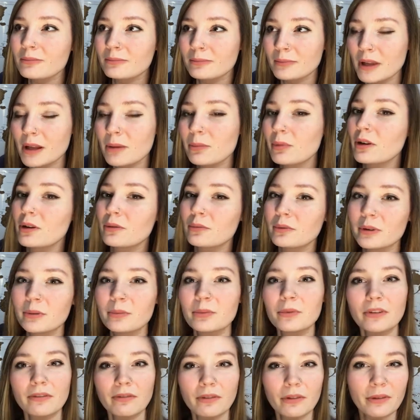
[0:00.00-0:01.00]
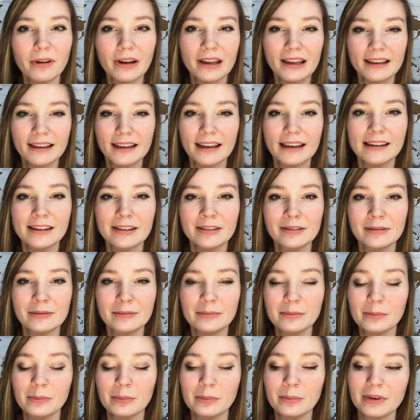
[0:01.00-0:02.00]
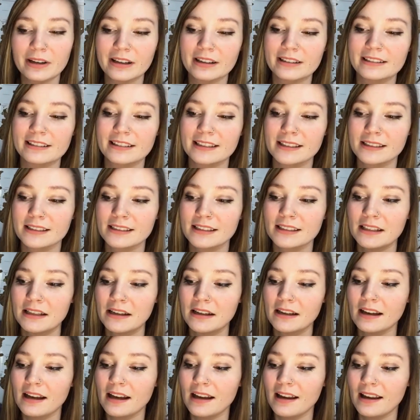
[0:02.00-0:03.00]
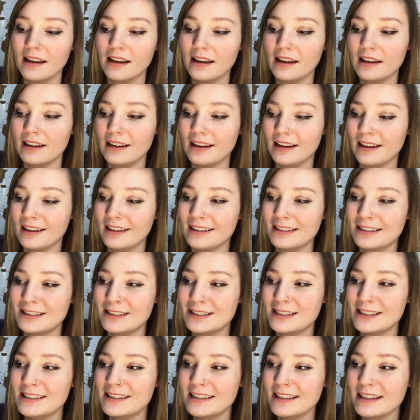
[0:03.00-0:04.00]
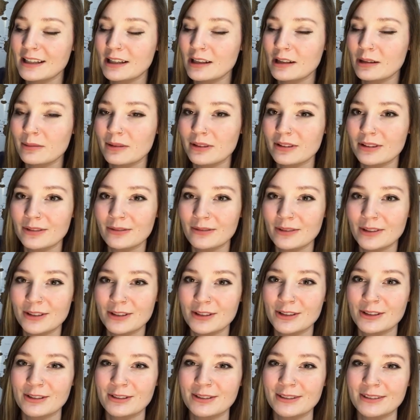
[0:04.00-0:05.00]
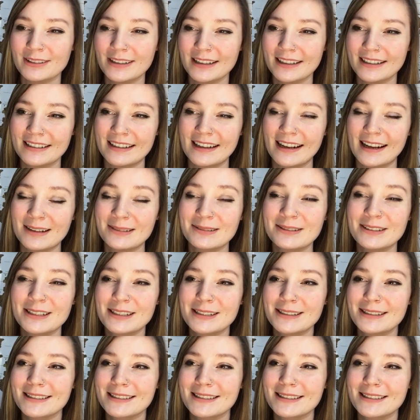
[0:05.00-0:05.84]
maybe I would move away again. But I just thinking about the future, and I'm